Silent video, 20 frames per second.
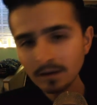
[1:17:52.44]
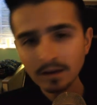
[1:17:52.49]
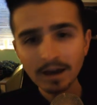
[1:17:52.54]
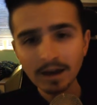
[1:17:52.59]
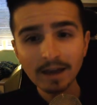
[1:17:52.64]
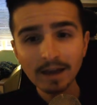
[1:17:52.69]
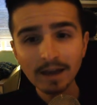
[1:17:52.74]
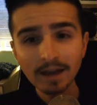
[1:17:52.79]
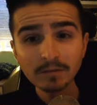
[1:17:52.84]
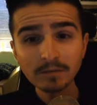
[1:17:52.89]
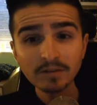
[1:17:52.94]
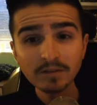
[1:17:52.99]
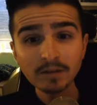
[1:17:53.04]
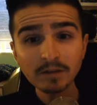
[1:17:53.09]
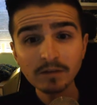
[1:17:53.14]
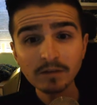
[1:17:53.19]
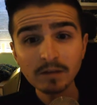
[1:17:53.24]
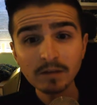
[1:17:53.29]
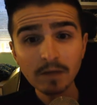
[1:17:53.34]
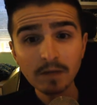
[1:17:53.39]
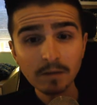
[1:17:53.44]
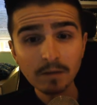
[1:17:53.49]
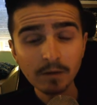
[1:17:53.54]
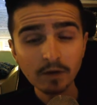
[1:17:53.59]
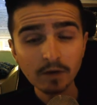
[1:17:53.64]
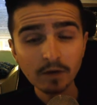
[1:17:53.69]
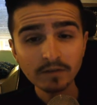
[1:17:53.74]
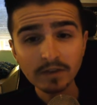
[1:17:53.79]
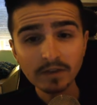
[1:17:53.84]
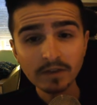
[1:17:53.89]
And we celebrated my
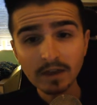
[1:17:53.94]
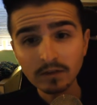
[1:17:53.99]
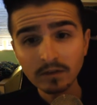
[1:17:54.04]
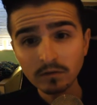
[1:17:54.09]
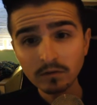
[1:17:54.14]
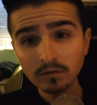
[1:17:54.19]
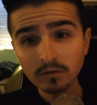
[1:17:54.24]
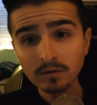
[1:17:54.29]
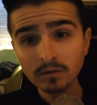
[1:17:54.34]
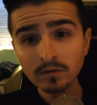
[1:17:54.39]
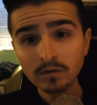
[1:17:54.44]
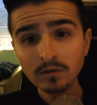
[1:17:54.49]
birthday there too.